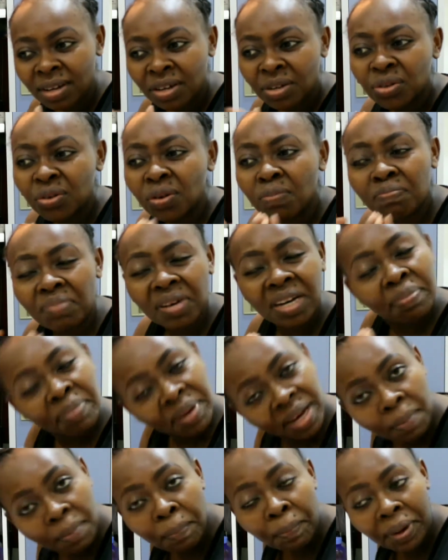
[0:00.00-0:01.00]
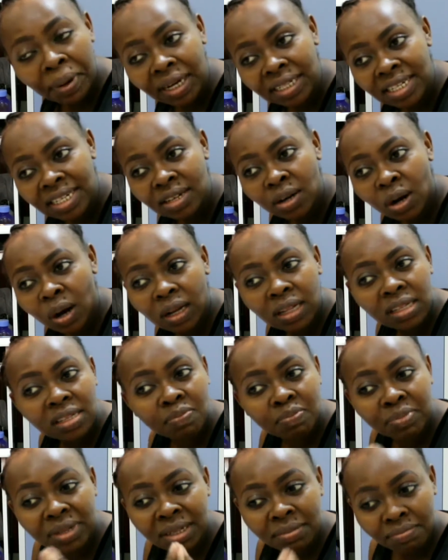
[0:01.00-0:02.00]
you know, big particles,
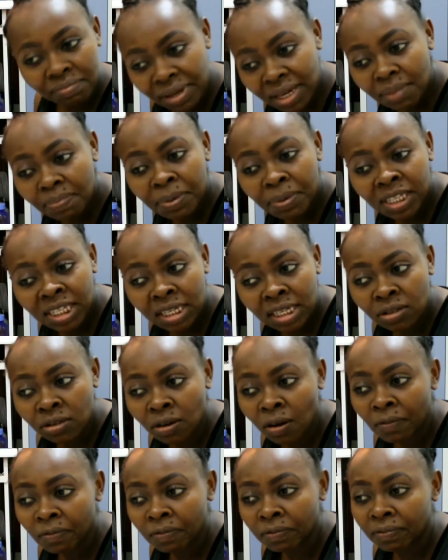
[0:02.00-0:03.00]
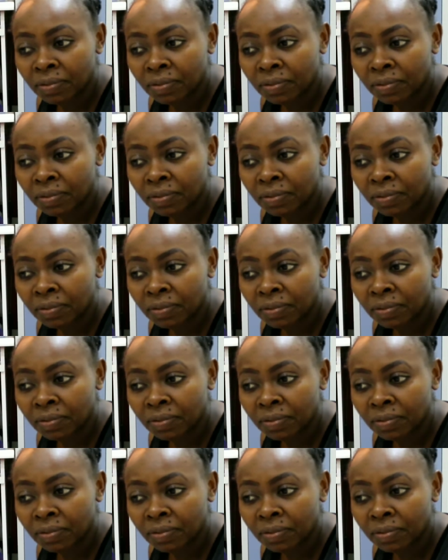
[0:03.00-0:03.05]
big pieces of